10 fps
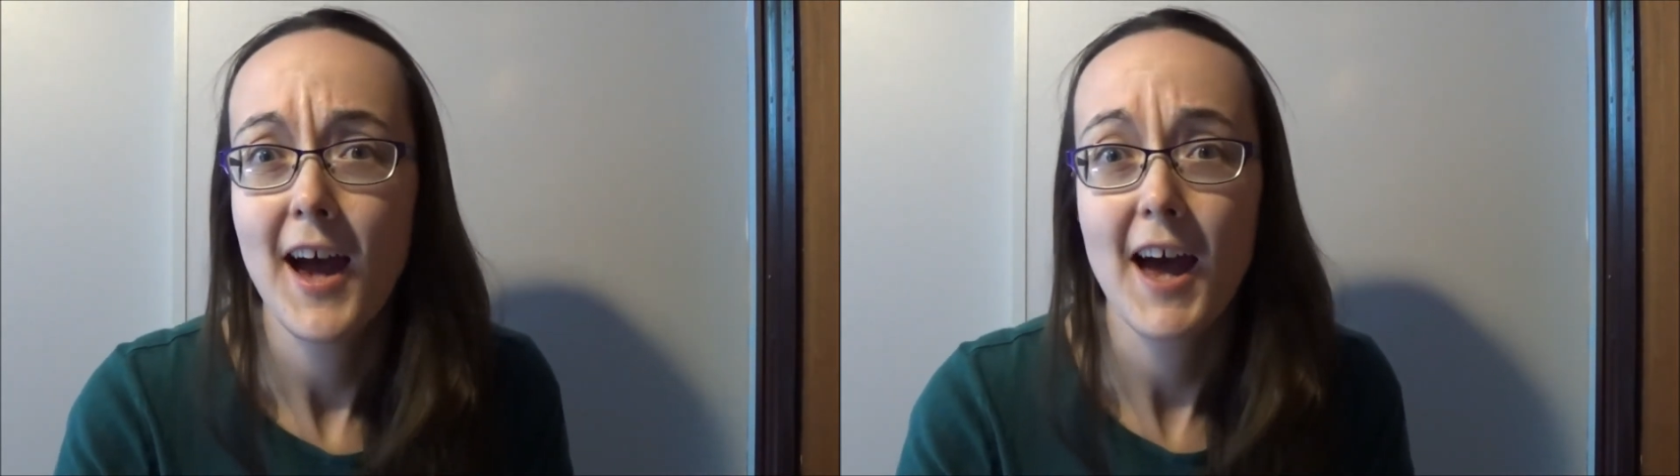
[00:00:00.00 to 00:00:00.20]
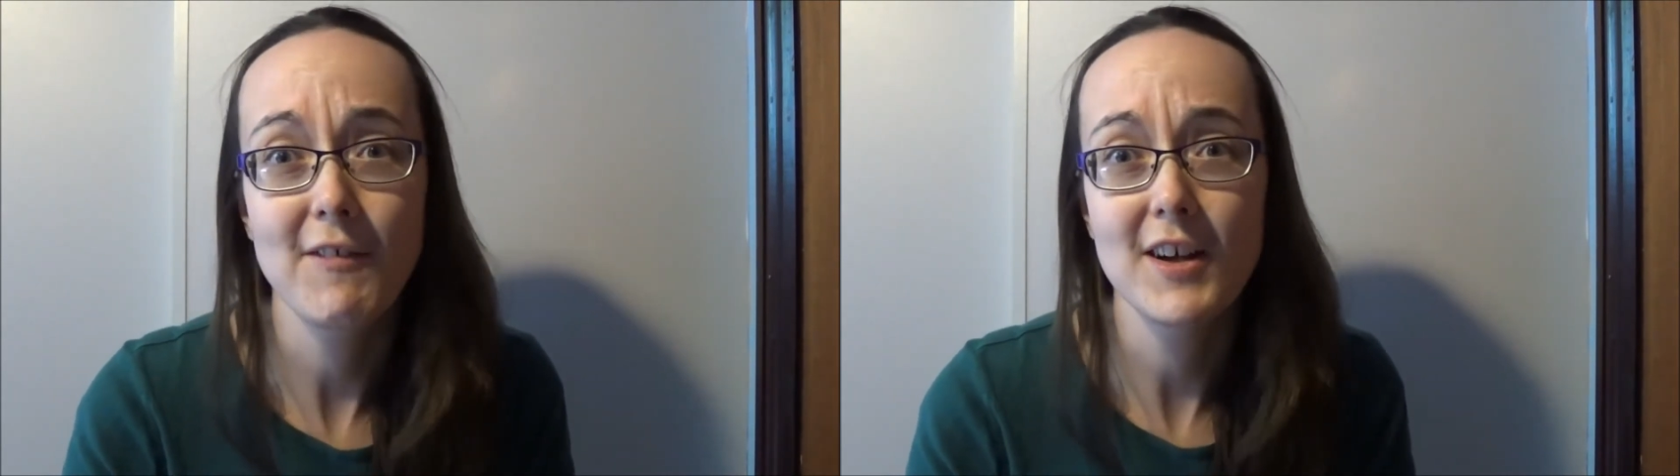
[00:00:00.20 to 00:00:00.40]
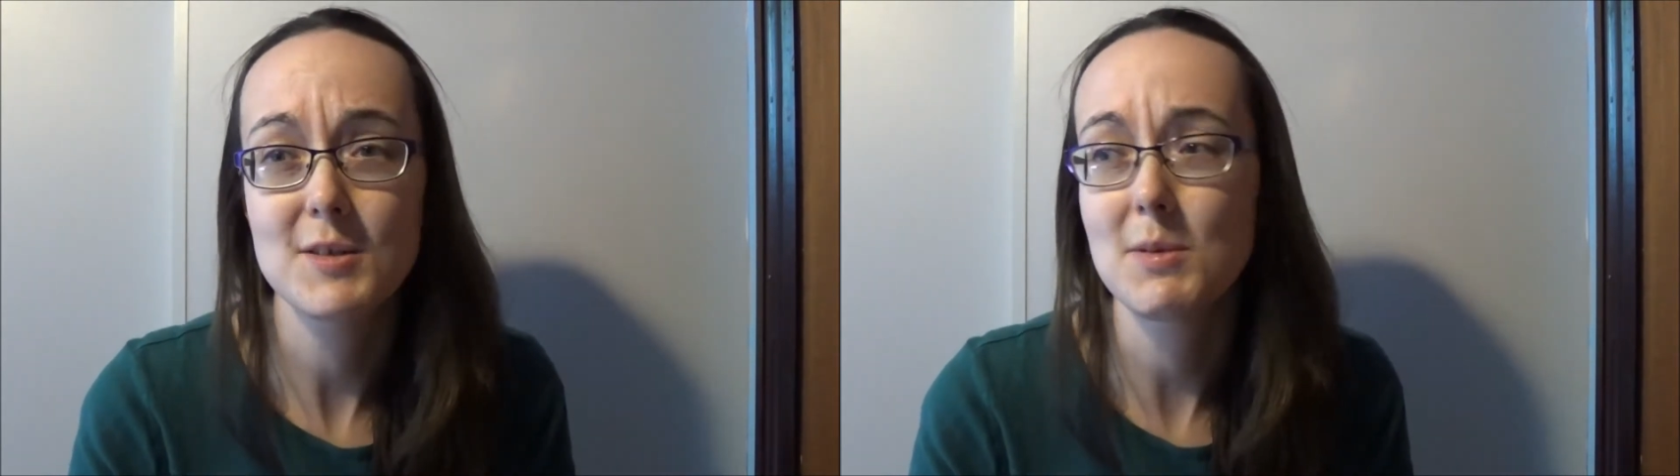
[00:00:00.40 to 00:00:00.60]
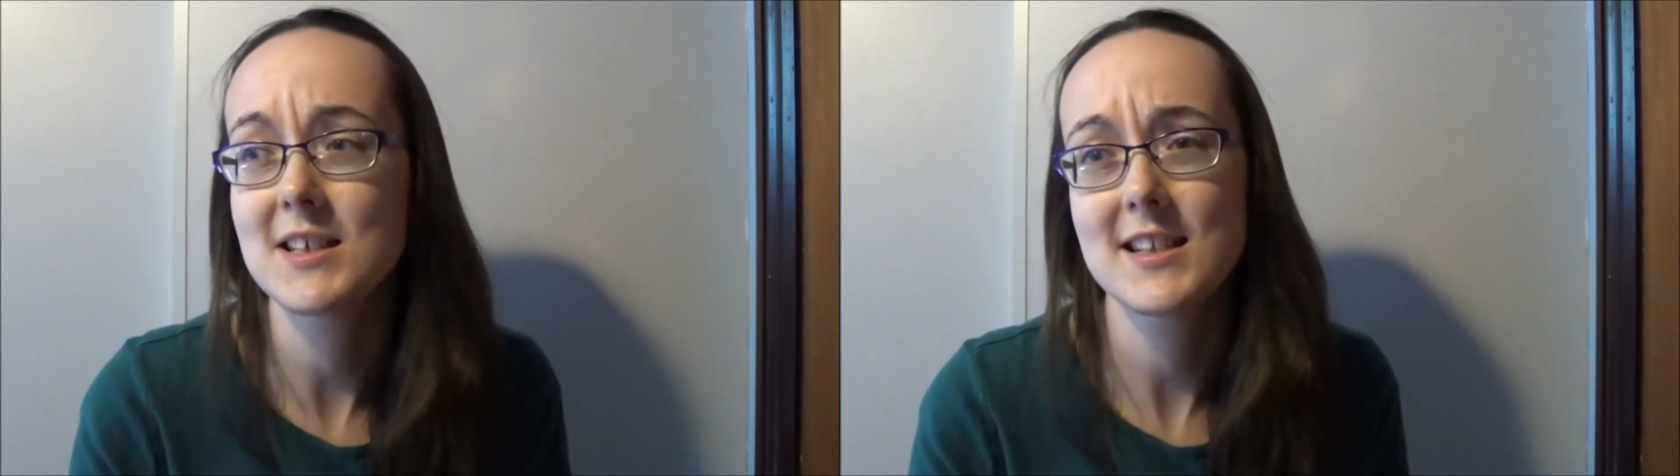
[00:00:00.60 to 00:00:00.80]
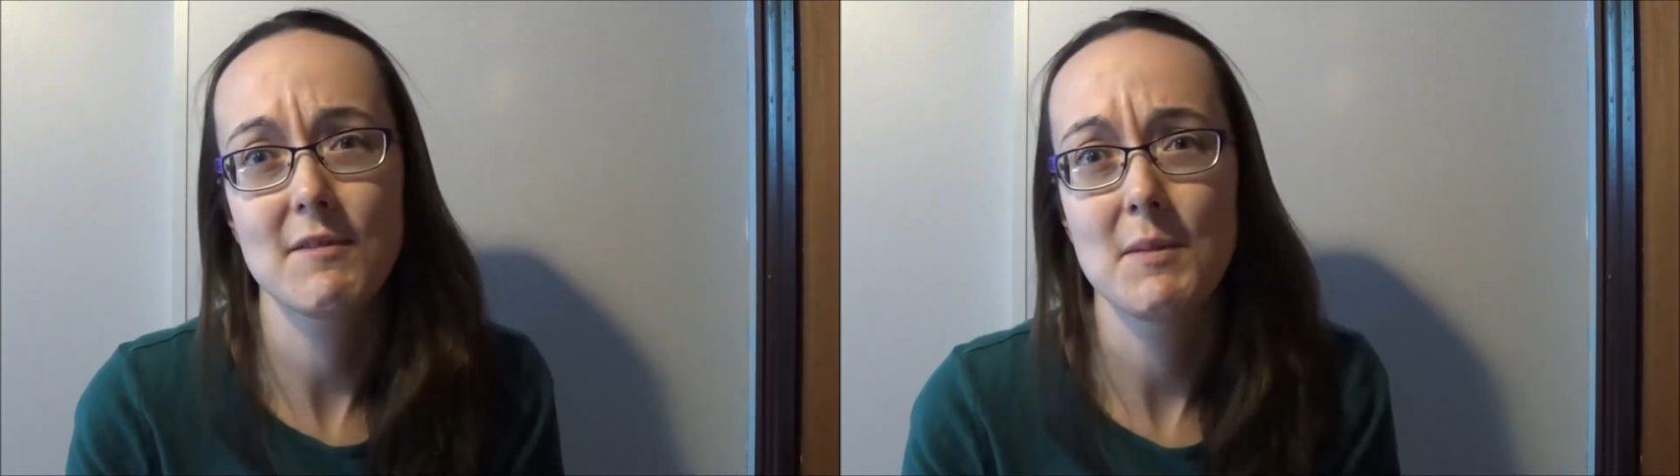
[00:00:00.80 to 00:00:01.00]
Advanced One
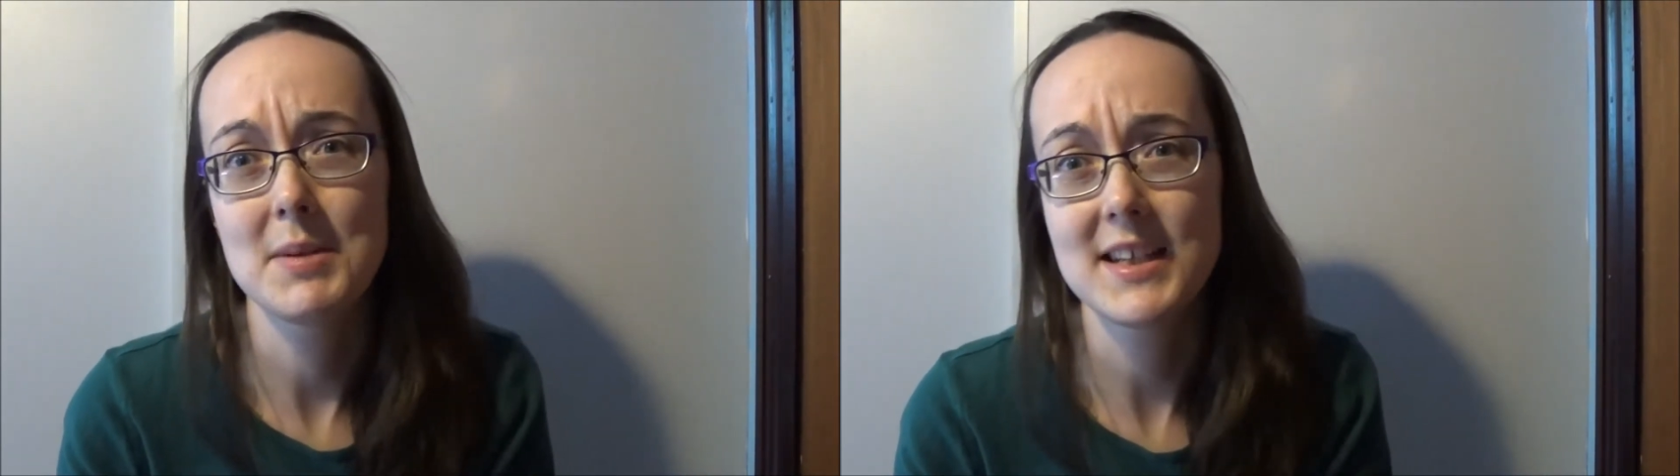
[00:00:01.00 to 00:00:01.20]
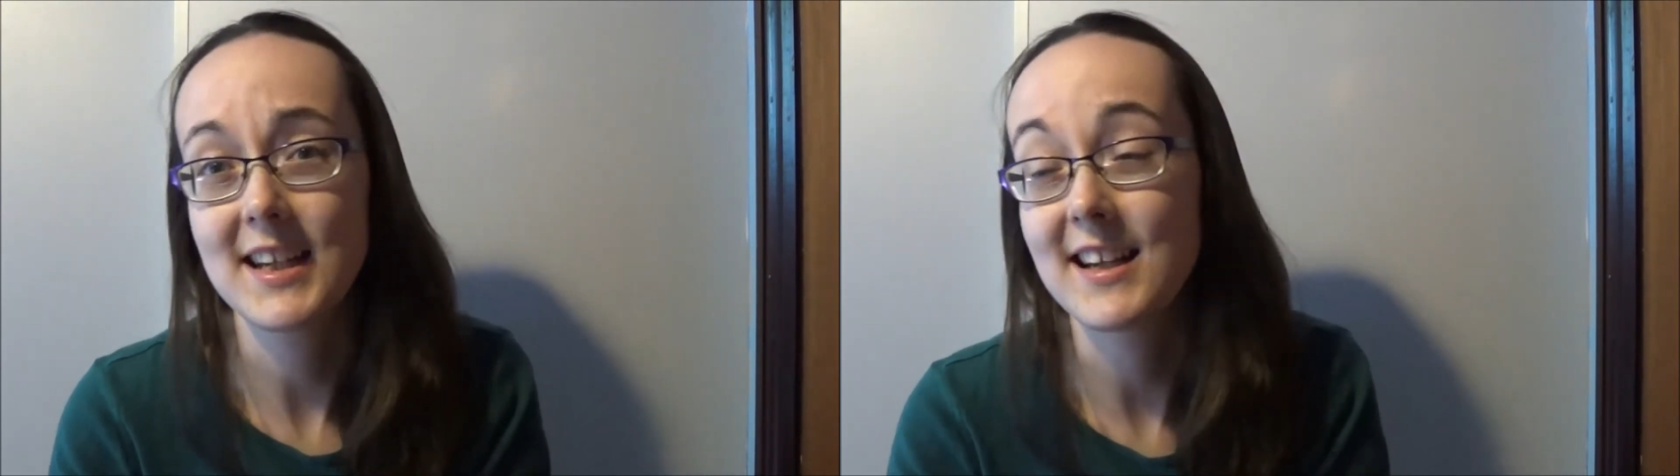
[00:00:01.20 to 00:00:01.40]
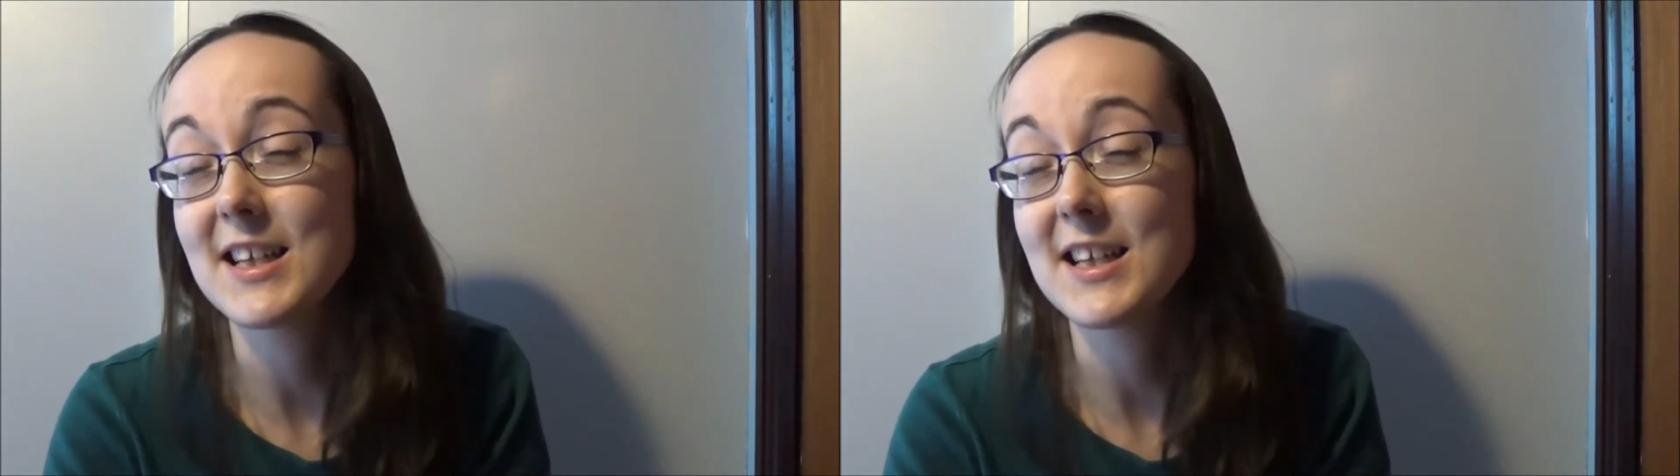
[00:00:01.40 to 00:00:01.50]
stuff in particular